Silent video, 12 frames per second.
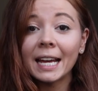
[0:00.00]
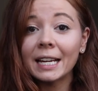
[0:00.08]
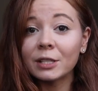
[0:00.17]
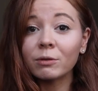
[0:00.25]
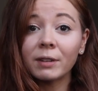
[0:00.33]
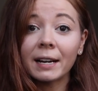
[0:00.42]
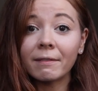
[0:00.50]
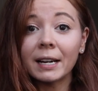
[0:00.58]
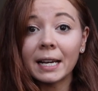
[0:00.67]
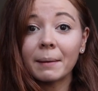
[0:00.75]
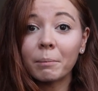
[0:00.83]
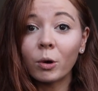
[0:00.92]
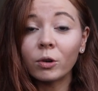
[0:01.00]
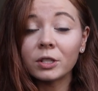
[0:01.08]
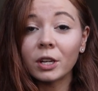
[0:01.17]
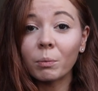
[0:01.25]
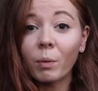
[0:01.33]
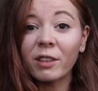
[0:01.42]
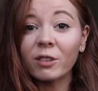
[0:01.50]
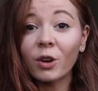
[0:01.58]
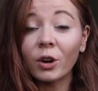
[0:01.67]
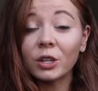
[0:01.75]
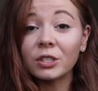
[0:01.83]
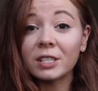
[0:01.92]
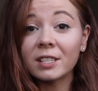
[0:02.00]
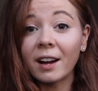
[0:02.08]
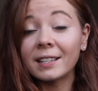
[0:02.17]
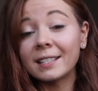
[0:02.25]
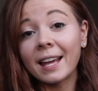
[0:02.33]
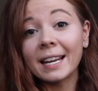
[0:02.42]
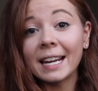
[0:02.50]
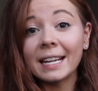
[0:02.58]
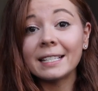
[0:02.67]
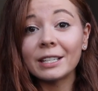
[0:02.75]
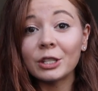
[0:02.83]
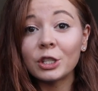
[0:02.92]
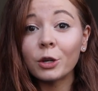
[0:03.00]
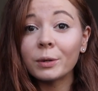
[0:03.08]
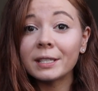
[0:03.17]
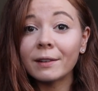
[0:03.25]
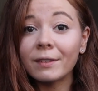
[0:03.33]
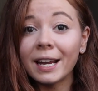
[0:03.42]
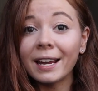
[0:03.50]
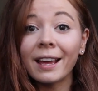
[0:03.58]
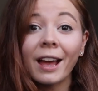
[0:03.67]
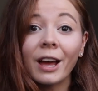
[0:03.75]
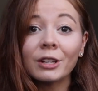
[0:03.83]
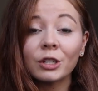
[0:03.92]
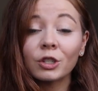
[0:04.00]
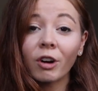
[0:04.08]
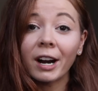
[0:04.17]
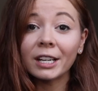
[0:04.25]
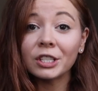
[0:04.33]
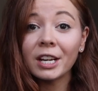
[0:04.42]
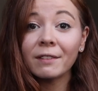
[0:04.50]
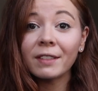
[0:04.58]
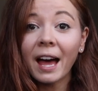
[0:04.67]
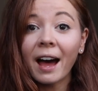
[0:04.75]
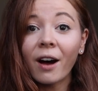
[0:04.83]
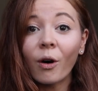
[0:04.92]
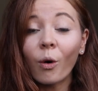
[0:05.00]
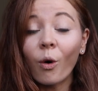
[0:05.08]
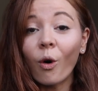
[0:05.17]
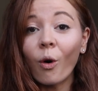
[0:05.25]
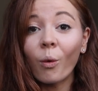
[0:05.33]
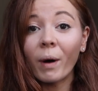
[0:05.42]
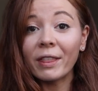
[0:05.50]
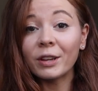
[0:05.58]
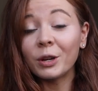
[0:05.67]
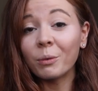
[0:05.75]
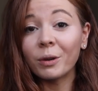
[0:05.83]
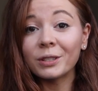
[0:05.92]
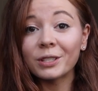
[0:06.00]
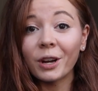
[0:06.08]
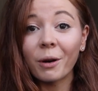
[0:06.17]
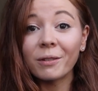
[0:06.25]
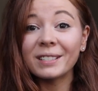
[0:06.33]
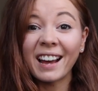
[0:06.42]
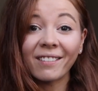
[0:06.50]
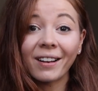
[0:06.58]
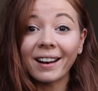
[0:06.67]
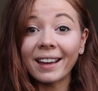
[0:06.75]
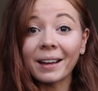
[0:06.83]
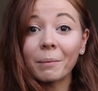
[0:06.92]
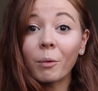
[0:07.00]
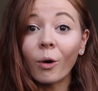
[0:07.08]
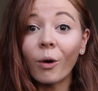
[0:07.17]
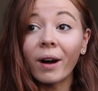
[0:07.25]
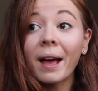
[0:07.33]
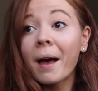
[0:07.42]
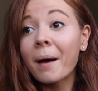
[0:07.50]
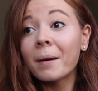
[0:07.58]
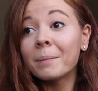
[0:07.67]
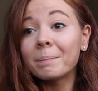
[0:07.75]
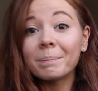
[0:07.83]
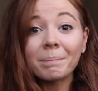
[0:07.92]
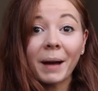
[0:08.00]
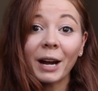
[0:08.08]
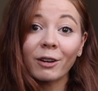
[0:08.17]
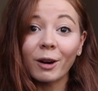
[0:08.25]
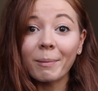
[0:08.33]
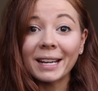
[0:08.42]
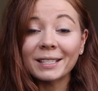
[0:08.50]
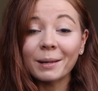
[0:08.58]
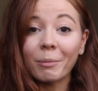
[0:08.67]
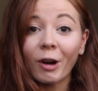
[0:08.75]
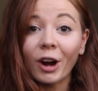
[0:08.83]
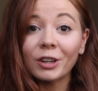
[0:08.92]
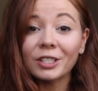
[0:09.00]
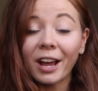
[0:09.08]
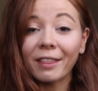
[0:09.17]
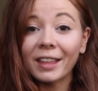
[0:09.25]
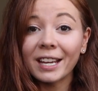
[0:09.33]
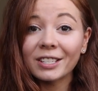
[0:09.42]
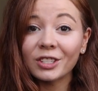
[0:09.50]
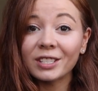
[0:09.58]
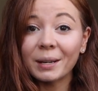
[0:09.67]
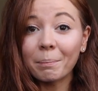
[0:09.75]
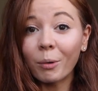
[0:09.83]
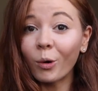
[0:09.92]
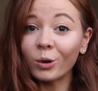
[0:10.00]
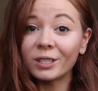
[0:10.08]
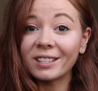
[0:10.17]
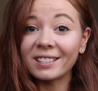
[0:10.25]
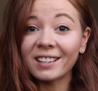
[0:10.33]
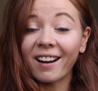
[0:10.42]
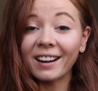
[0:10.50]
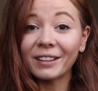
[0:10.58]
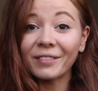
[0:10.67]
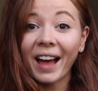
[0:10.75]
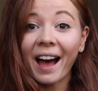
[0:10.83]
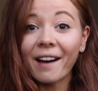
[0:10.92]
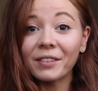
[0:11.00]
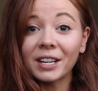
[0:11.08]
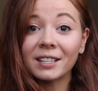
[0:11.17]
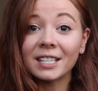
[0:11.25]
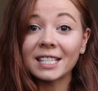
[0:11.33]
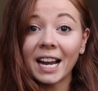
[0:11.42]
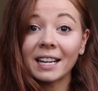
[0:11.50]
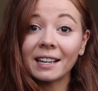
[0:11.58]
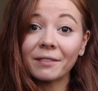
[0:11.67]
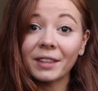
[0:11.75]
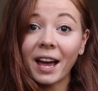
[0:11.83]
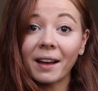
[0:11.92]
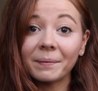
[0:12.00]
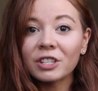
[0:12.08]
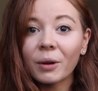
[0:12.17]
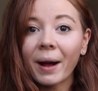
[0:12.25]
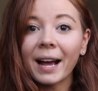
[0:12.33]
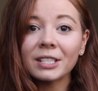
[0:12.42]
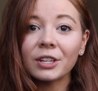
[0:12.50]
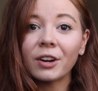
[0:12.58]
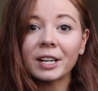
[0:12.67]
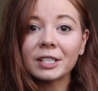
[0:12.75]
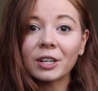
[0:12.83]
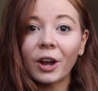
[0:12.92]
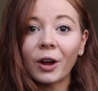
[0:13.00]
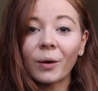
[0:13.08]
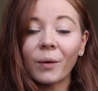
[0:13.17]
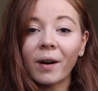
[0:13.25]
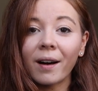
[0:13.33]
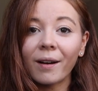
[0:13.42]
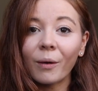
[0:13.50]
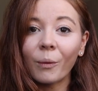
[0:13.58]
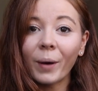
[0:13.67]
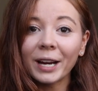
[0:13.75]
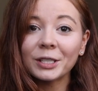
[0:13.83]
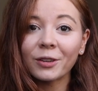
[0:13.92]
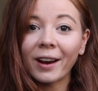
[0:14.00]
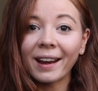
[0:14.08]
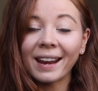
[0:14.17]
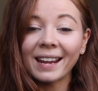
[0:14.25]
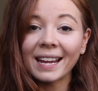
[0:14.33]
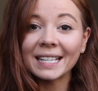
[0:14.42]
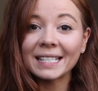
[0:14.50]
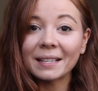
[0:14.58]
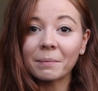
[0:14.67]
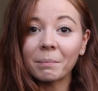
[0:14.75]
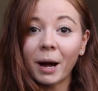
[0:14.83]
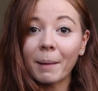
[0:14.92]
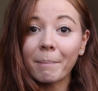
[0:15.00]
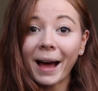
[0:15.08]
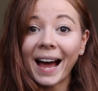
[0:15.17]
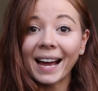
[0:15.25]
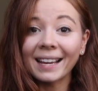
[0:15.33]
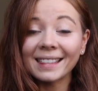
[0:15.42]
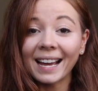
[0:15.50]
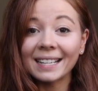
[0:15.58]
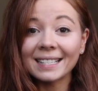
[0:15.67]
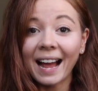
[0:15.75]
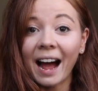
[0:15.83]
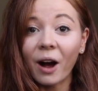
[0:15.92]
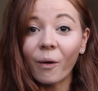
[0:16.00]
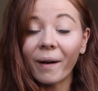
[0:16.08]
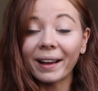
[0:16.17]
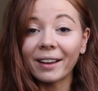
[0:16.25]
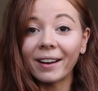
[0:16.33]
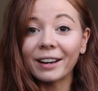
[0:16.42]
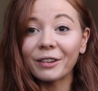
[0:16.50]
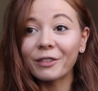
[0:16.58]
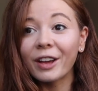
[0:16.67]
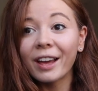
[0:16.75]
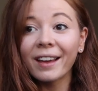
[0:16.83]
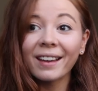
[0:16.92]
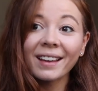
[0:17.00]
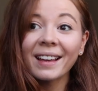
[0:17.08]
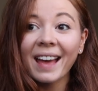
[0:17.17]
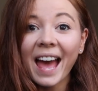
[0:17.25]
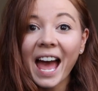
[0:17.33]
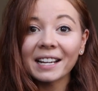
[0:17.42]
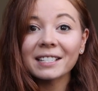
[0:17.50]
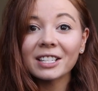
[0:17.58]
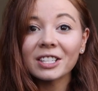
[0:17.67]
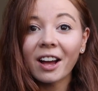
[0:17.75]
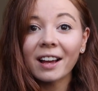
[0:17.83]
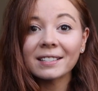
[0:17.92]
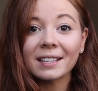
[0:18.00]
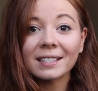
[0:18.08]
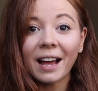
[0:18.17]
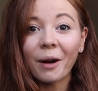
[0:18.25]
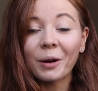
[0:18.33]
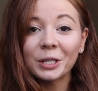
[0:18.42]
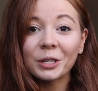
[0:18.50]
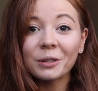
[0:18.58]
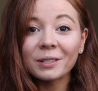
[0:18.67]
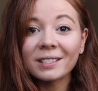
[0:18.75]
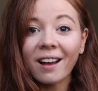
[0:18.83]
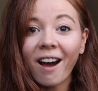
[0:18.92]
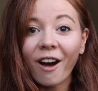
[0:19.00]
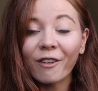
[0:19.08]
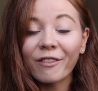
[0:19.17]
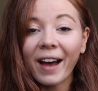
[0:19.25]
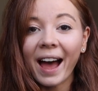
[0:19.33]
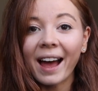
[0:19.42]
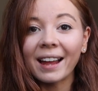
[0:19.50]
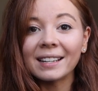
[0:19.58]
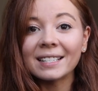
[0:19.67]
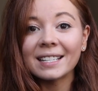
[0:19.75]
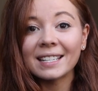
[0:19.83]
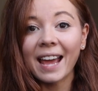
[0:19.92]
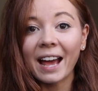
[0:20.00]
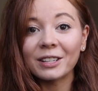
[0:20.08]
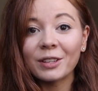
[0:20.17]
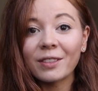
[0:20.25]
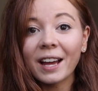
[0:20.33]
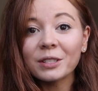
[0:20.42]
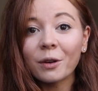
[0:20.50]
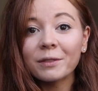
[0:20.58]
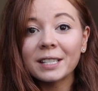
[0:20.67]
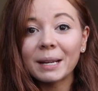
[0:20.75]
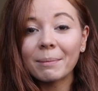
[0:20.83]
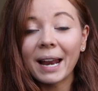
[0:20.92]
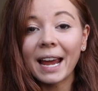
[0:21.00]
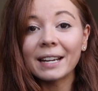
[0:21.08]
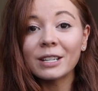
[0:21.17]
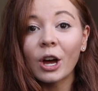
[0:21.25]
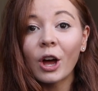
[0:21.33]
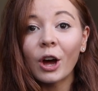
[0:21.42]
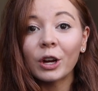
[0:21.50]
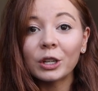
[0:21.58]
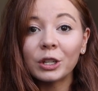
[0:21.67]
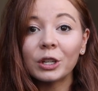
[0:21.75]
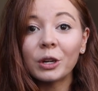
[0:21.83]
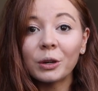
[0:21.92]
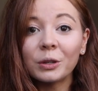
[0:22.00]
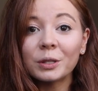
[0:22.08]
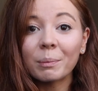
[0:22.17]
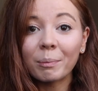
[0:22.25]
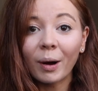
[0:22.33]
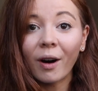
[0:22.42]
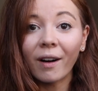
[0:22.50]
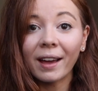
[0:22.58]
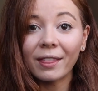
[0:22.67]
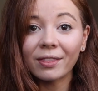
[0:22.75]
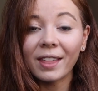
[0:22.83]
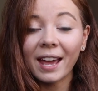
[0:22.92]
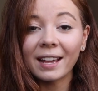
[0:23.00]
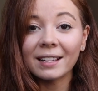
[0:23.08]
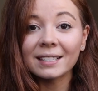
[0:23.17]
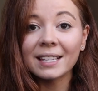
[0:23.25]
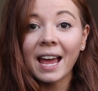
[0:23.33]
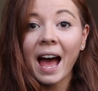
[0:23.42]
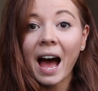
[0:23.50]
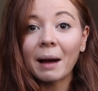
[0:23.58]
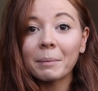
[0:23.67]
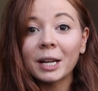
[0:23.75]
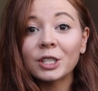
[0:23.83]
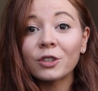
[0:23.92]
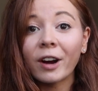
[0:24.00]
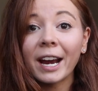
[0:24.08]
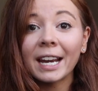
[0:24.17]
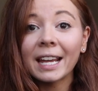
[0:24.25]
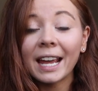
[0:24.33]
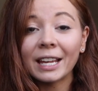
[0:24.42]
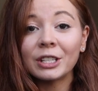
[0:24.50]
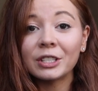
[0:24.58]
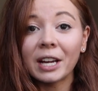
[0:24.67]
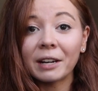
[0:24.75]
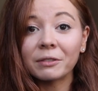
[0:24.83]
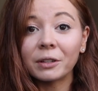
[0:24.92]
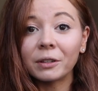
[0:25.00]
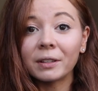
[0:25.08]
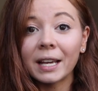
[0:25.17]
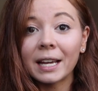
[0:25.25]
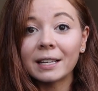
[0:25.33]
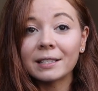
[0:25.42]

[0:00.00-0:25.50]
is really, really important. Whether or not you decide to then eat intuitively to try and achieve that, or whether you want to go down like a more macro based approach, I think it's just important to kind of have an understanding of that. So as you guys know, weight training is my bag. That is how I kind of exercise, that's how I do stuff, and yeah, so that's obviously played a huge part in things. And my training in general